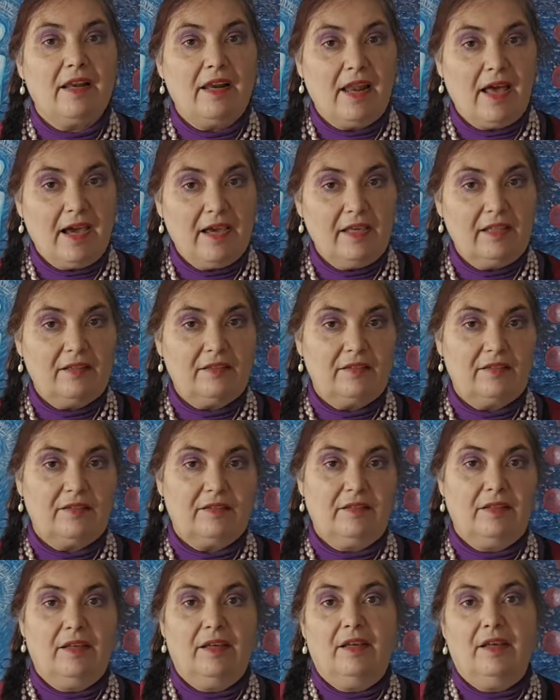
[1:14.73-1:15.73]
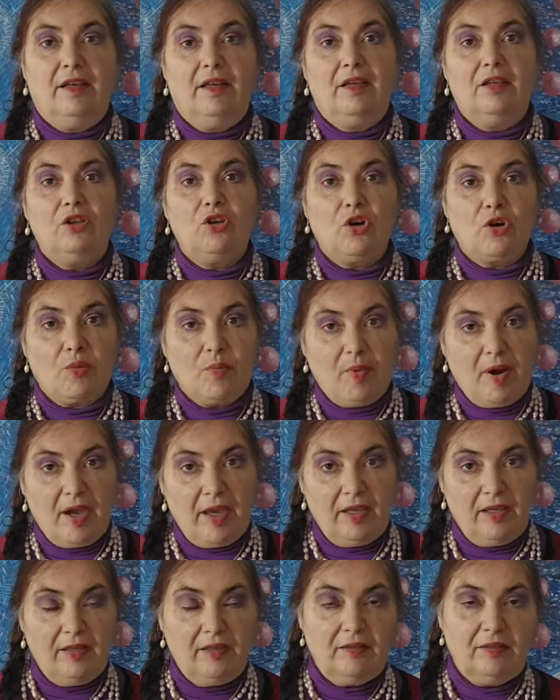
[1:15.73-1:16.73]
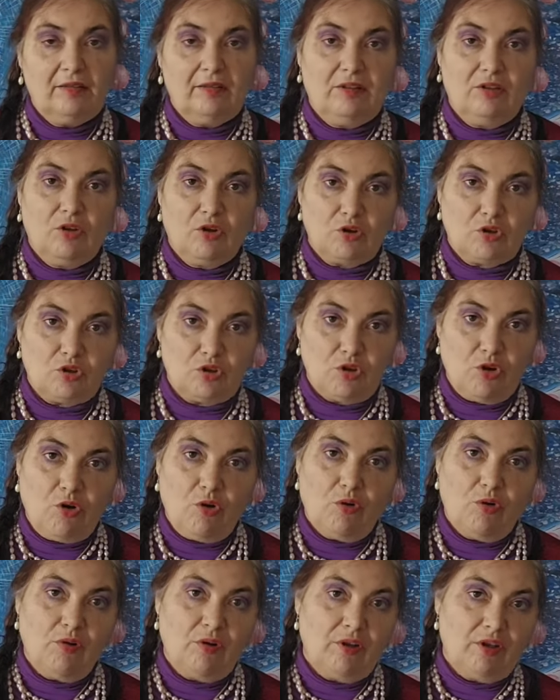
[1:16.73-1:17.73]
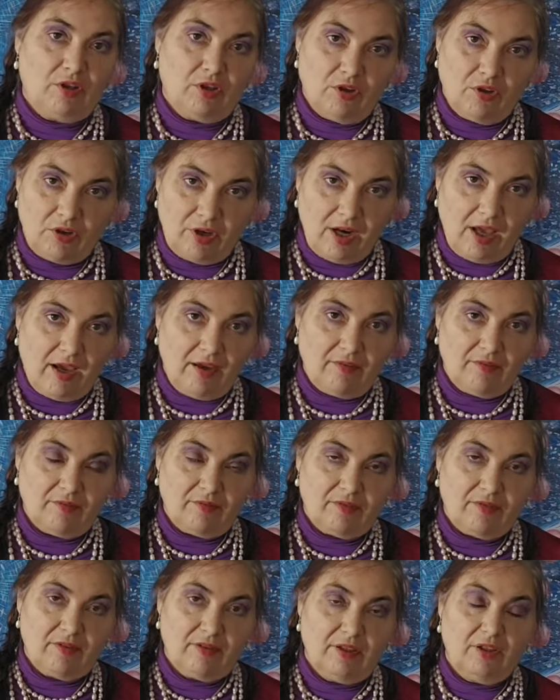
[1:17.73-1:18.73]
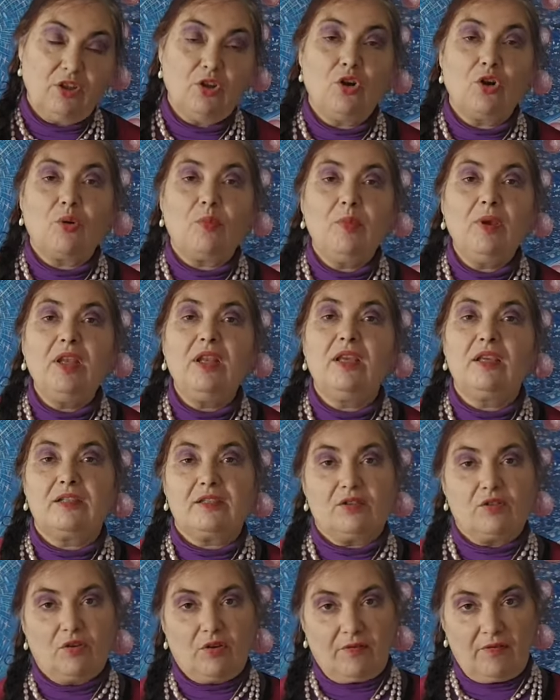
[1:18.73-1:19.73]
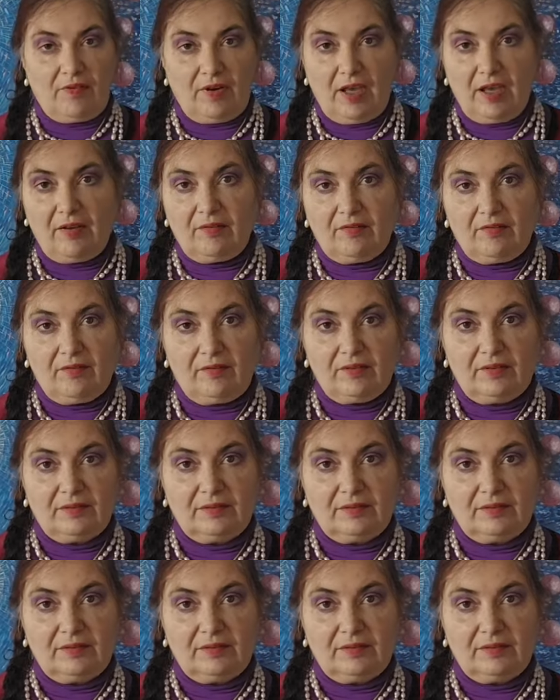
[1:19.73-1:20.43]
a light in your mind, in your soul, in your life, in your meanings of life.